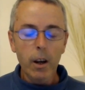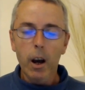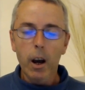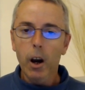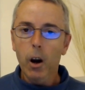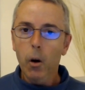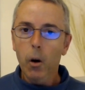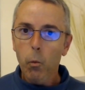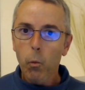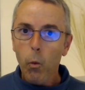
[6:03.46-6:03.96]

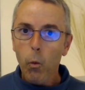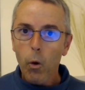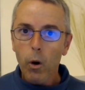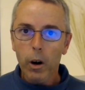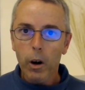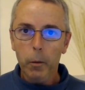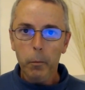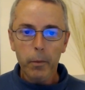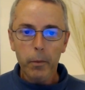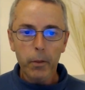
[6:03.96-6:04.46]

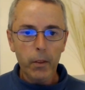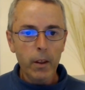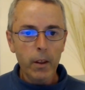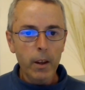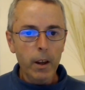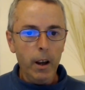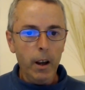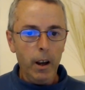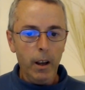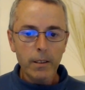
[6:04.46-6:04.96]
warmth,
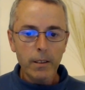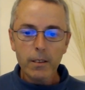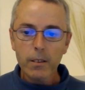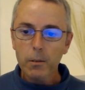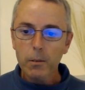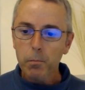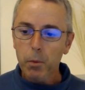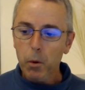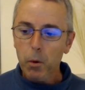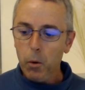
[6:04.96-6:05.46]

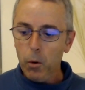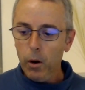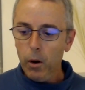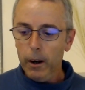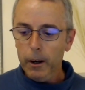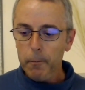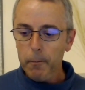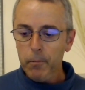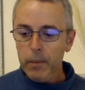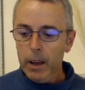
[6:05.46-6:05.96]

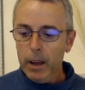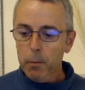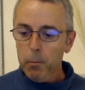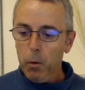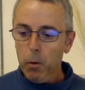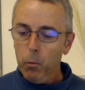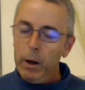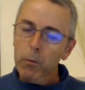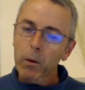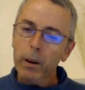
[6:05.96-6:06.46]
support.
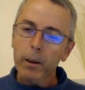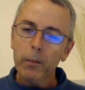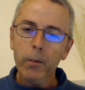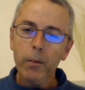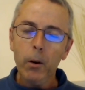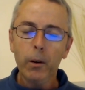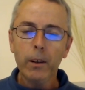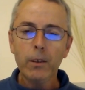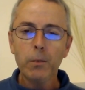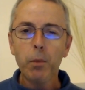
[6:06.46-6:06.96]
But we want to
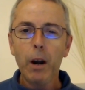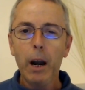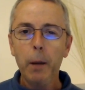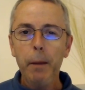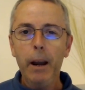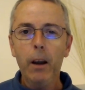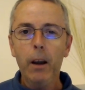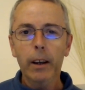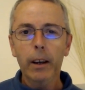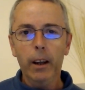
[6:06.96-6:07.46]
focus
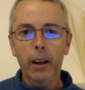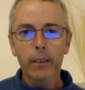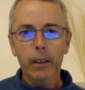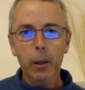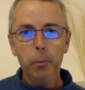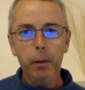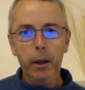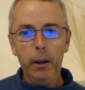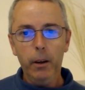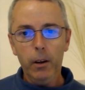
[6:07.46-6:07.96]
primarily on
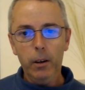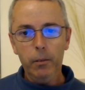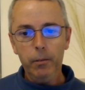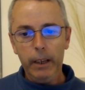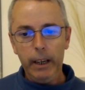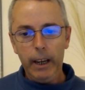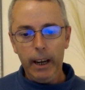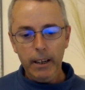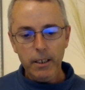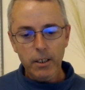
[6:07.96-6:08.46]
the
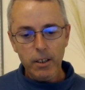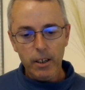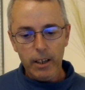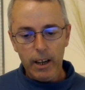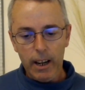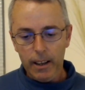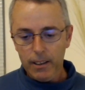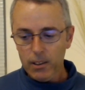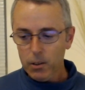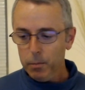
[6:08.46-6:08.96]
purification
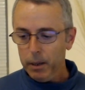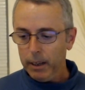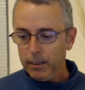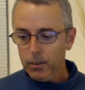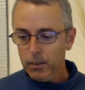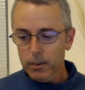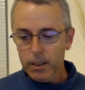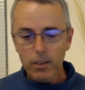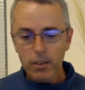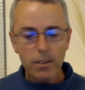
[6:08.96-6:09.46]
aspect.
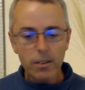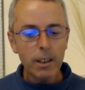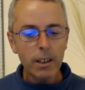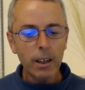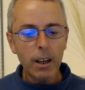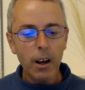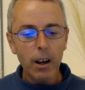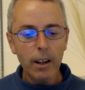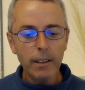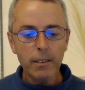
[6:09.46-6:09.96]
So there's the
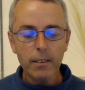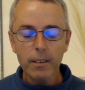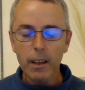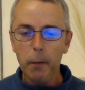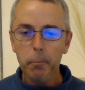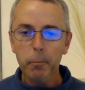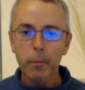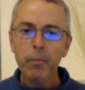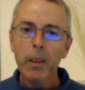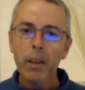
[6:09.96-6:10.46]

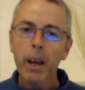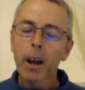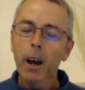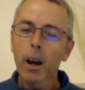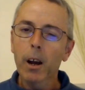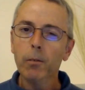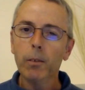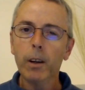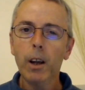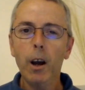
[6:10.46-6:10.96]
concept
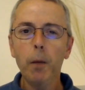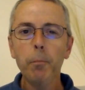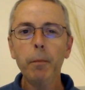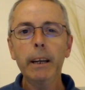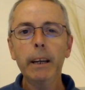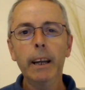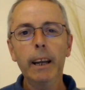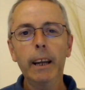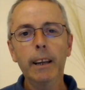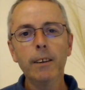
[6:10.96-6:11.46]
of
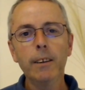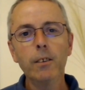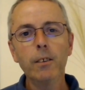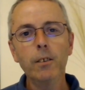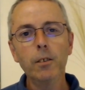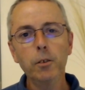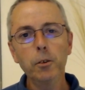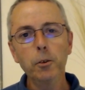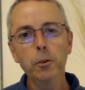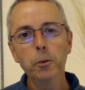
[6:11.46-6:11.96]
coming
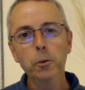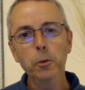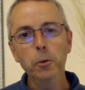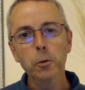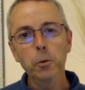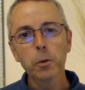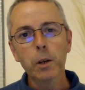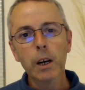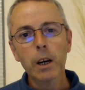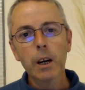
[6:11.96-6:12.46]

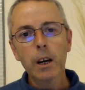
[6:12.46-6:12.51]
into